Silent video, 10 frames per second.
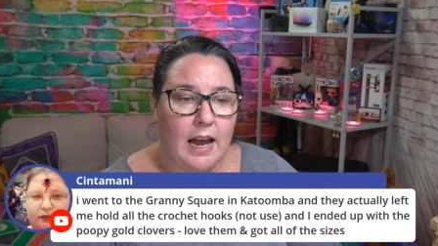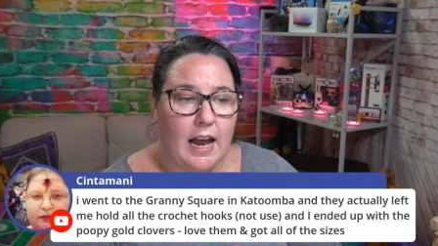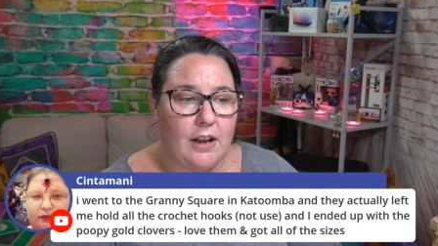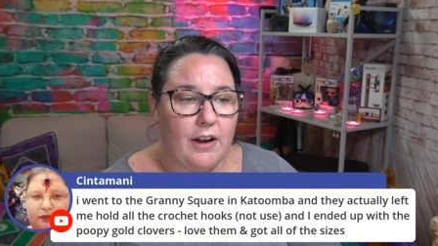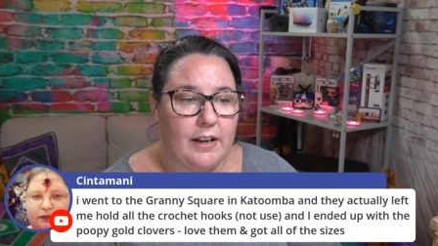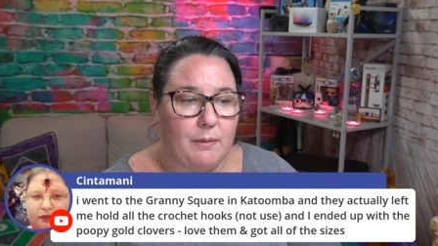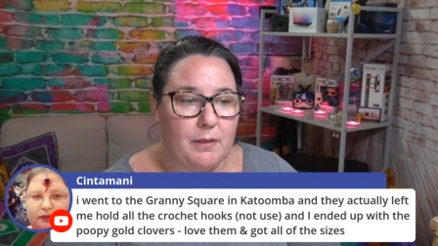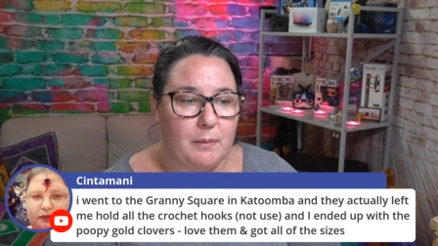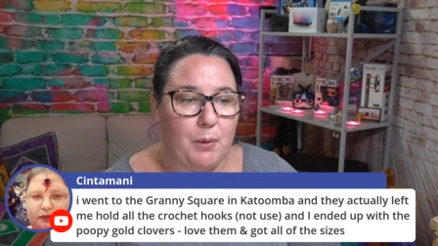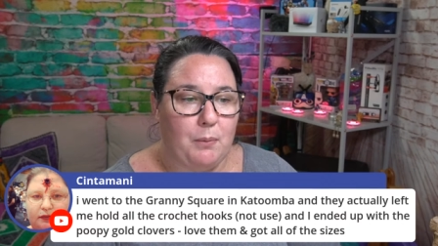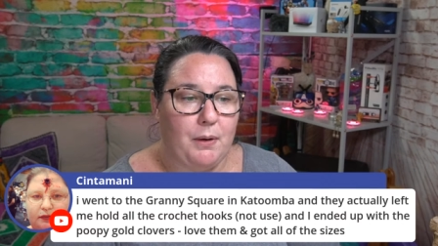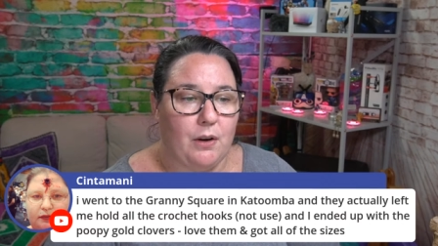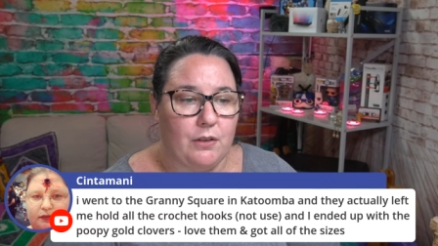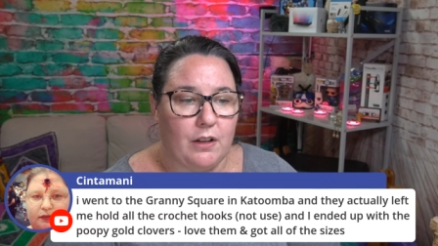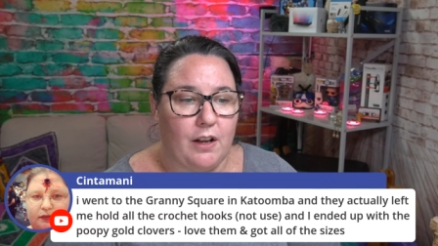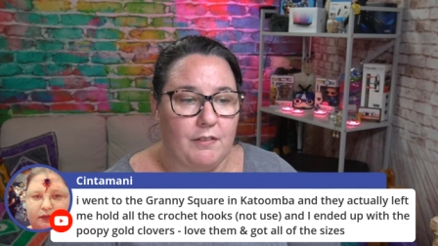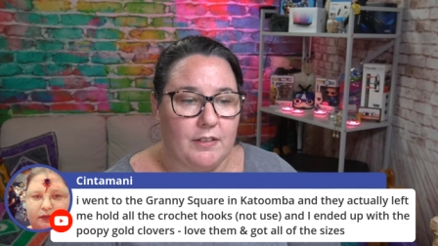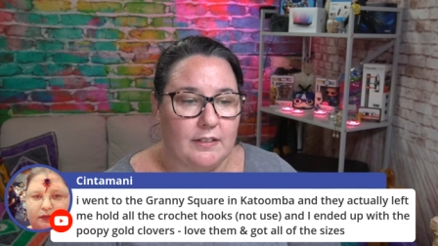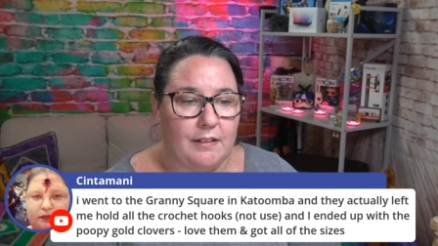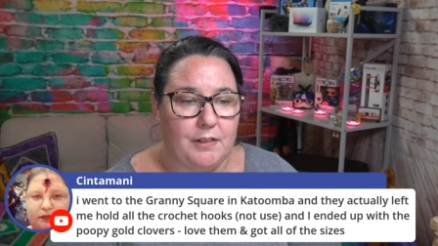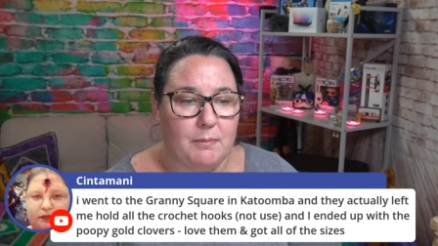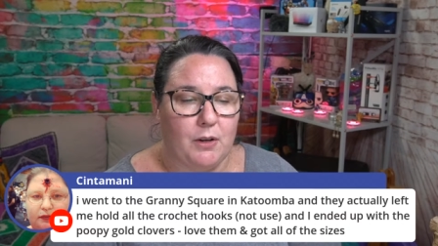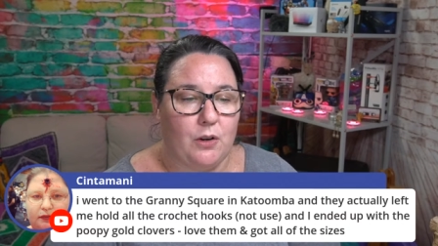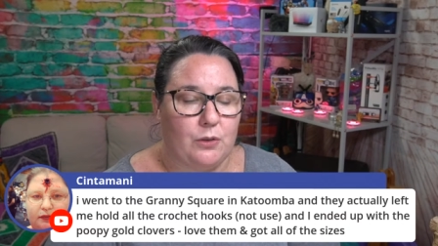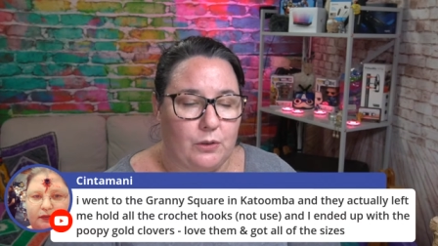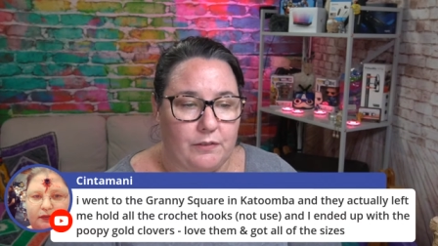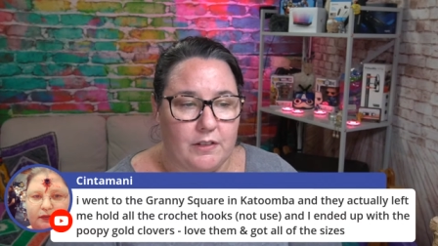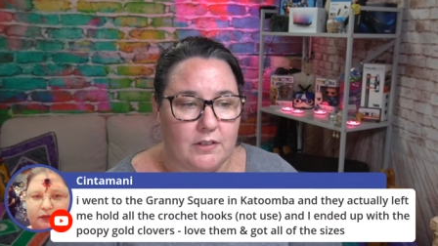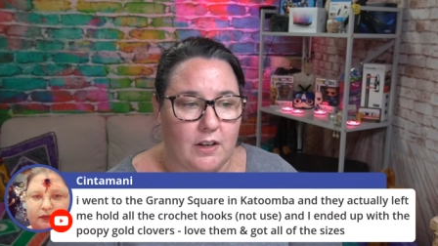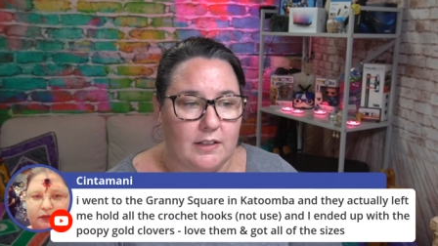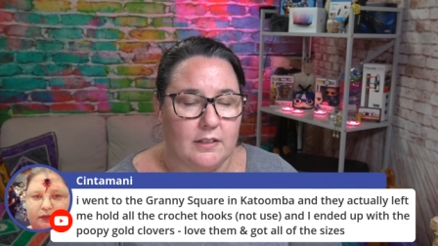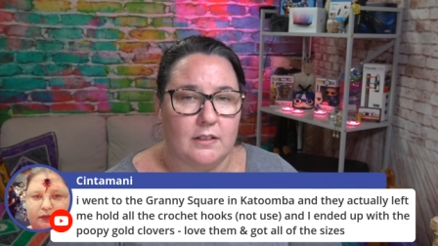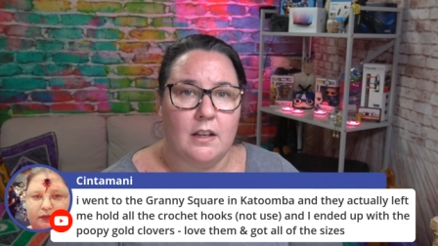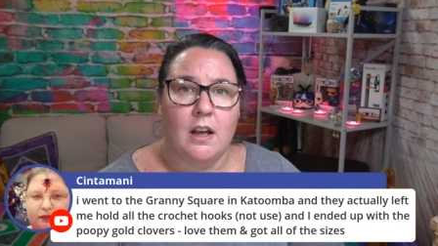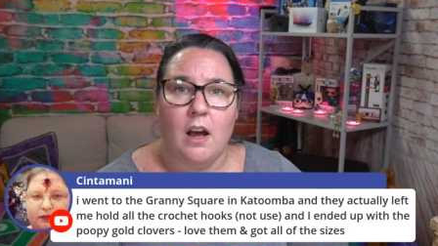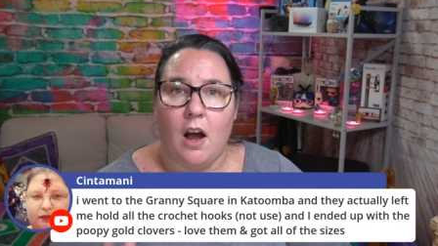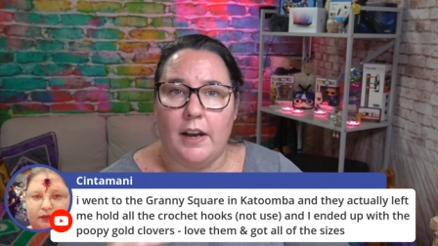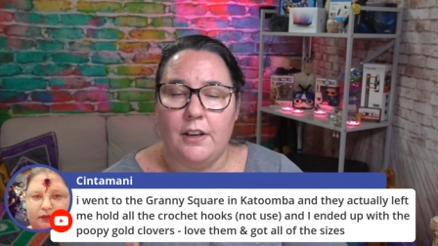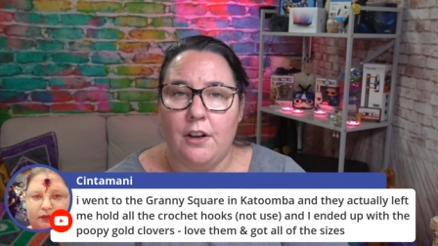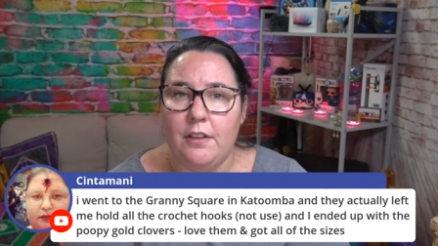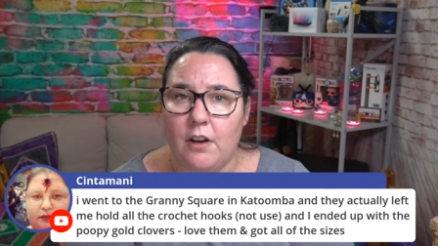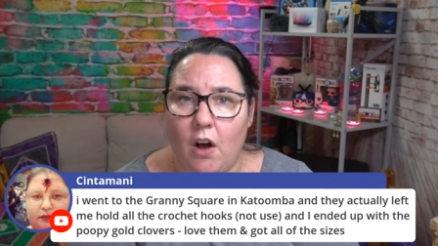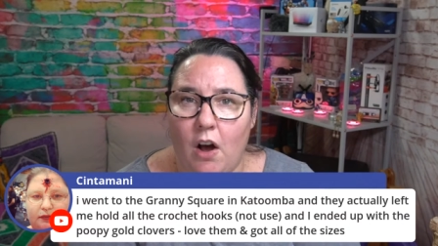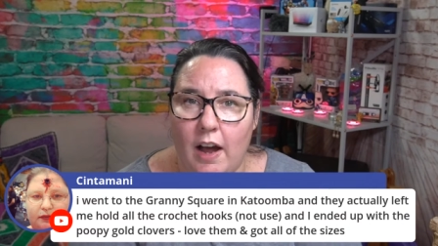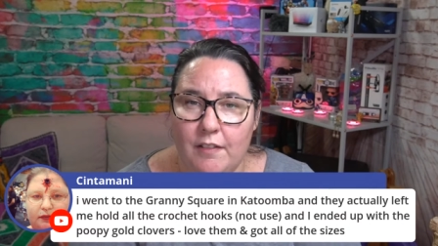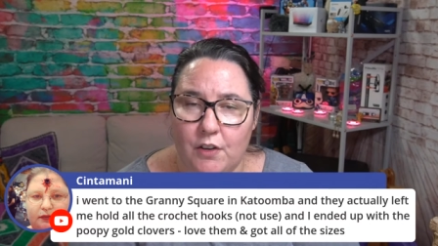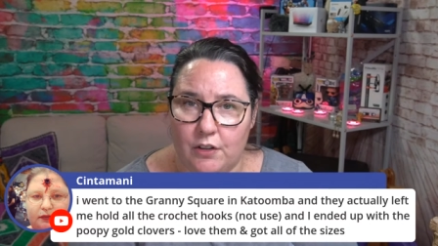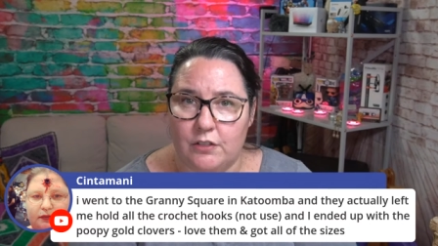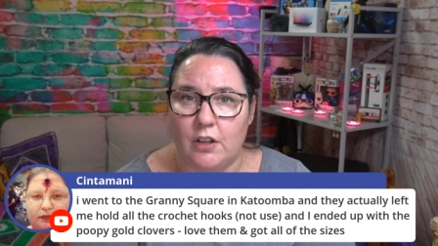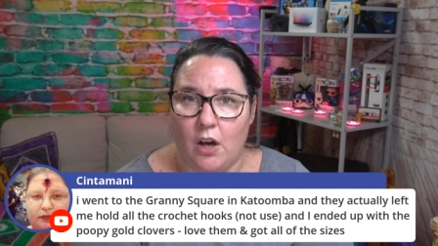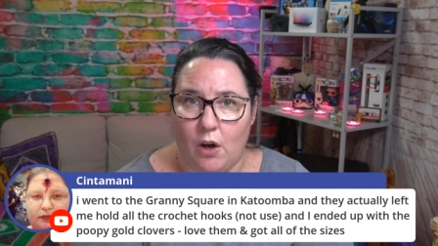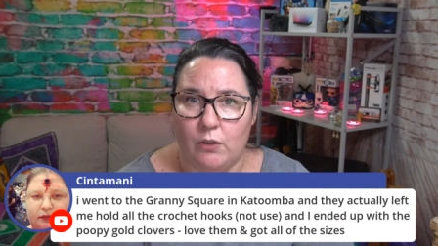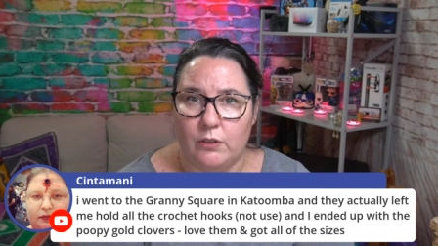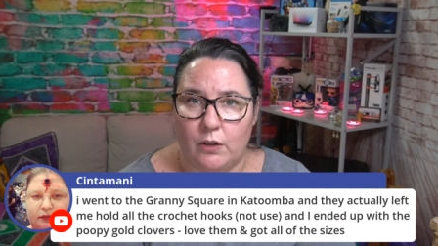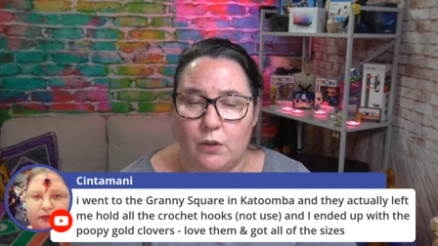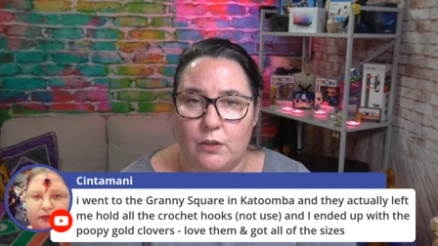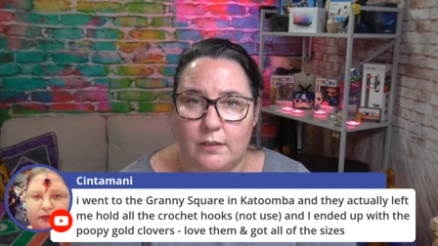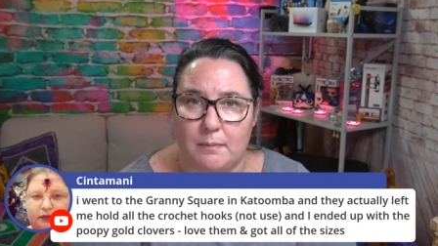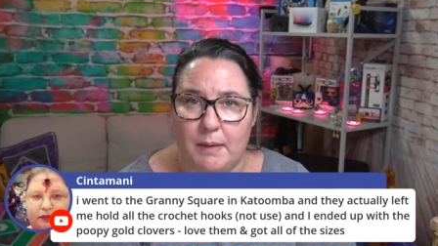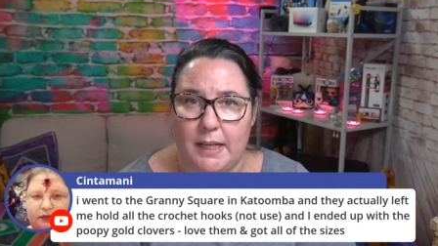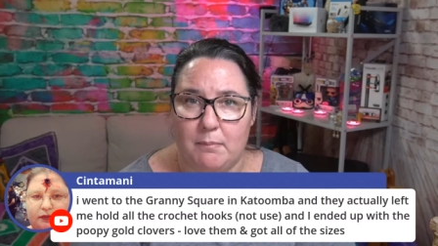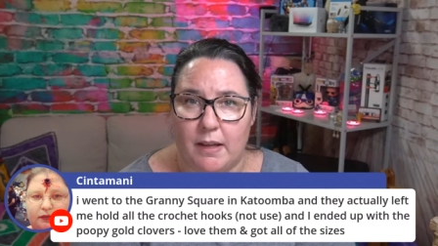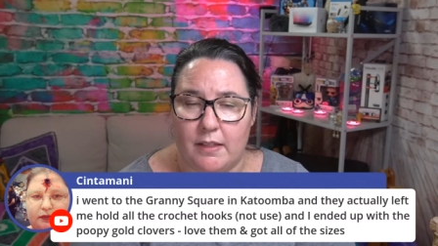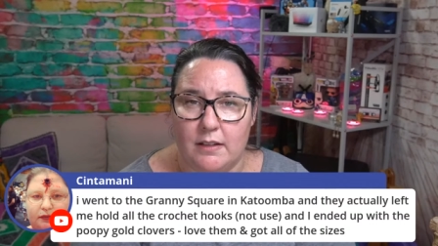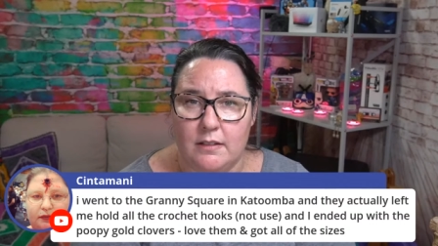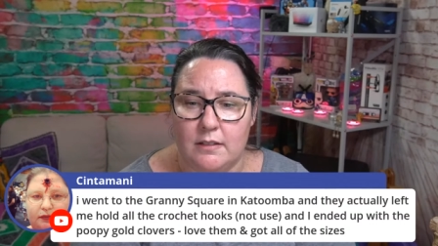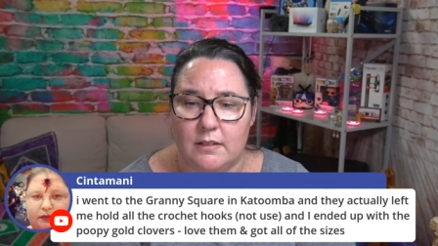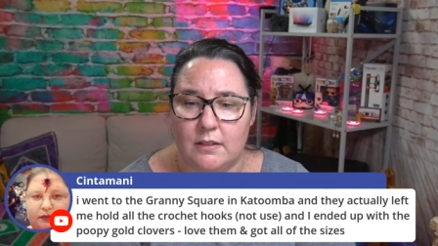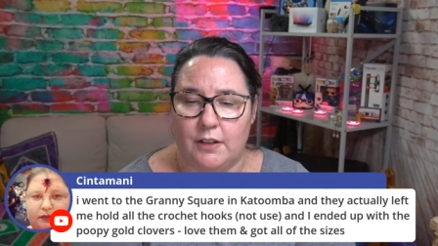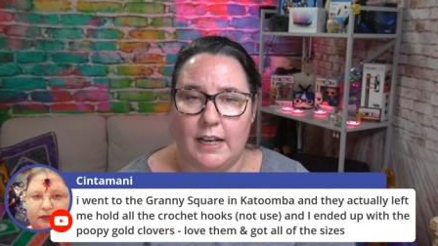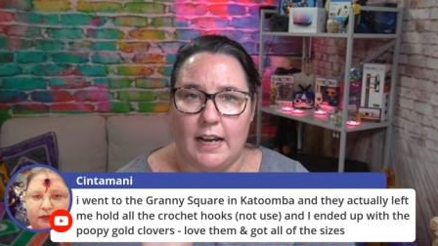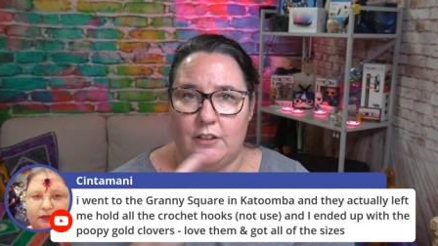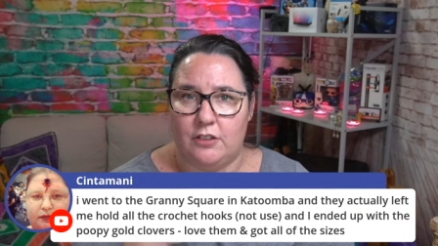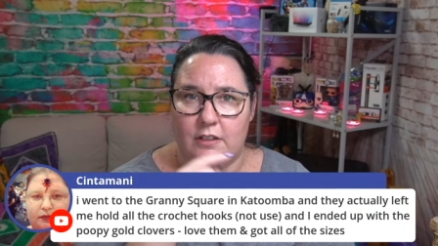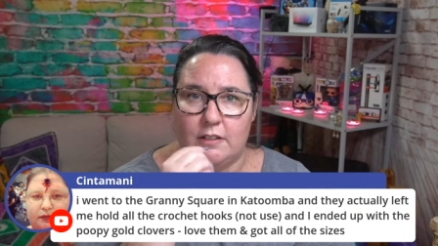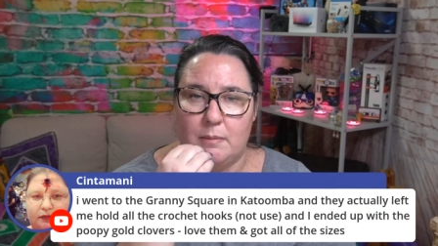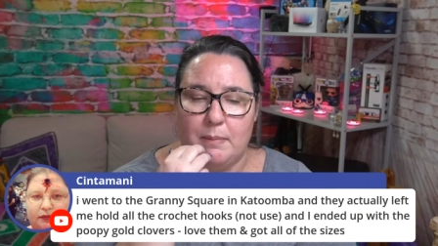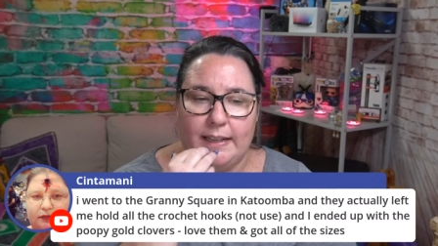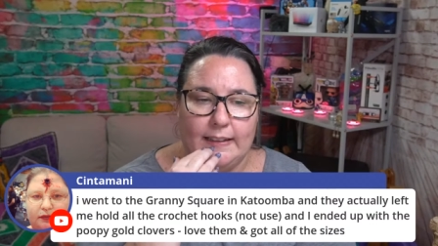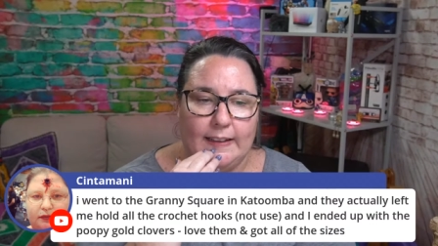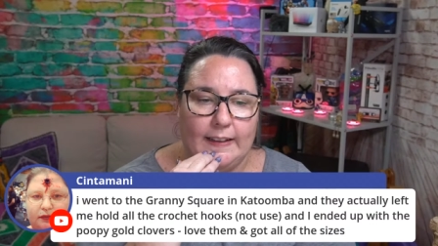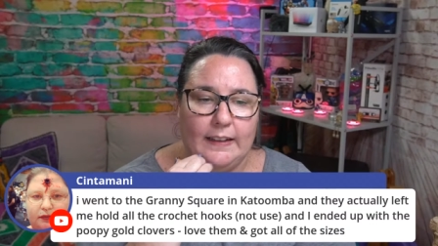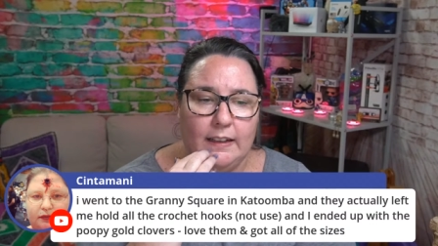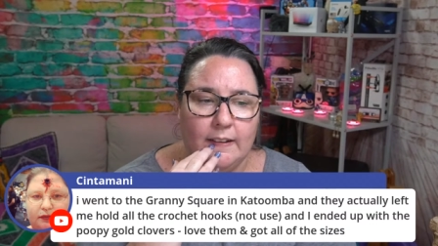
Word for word: And I ended up with the poopy gold clovers, loved them and got all of the sizes. I know that I've gotten to hold the hooks at Mean Mother's Creations in Beanley.